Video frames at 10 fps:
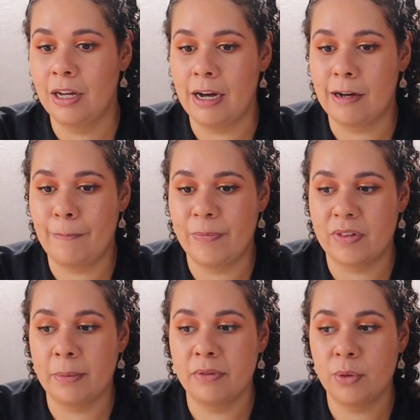
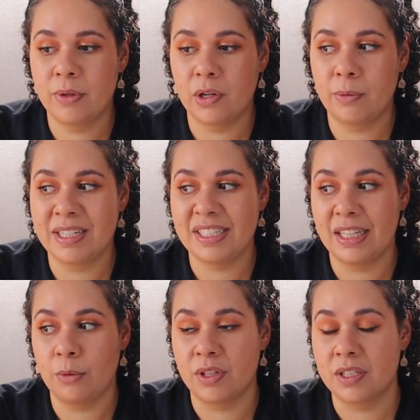Some of you are going to be
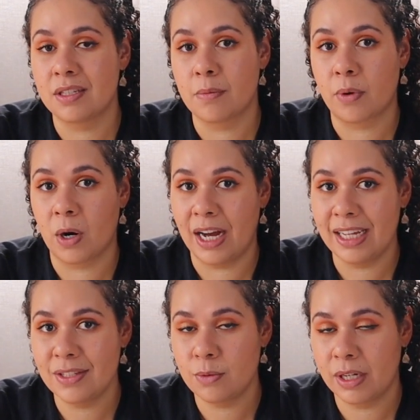dealing with a
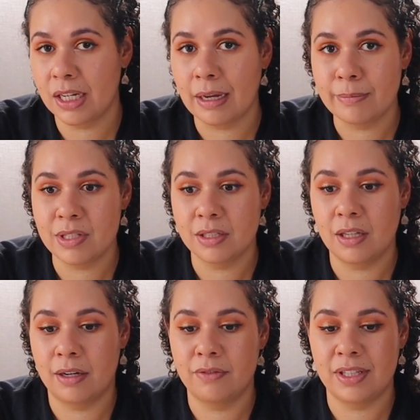surprise when it comes to
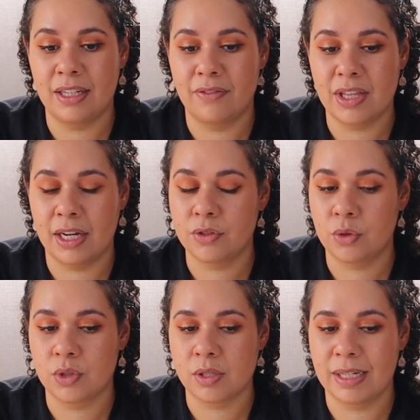love. The 11th house
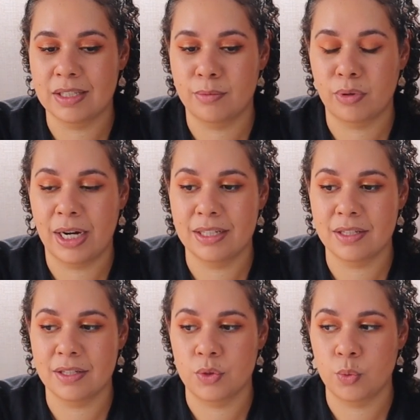talks about
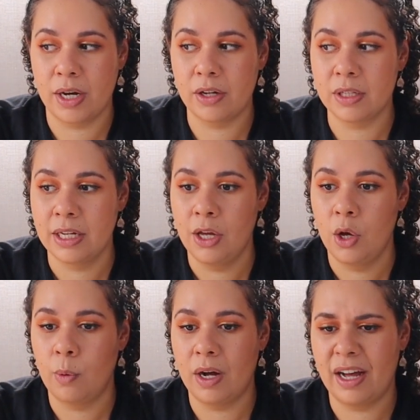surprises as well,
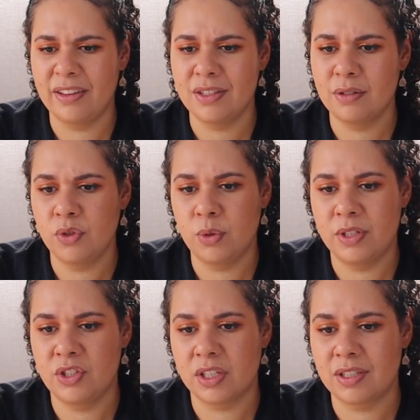while others of you are
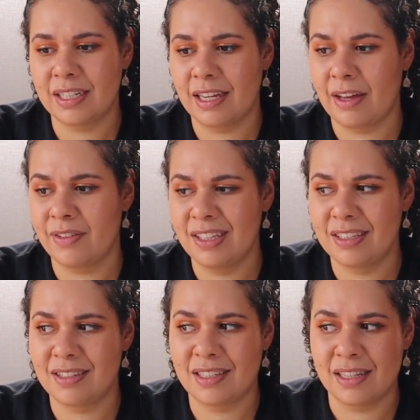just having
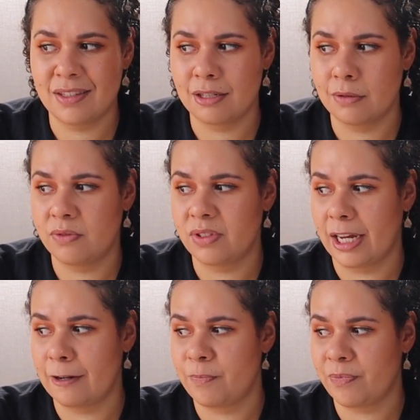this sense of
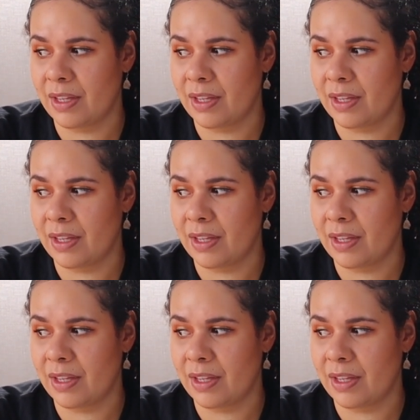like,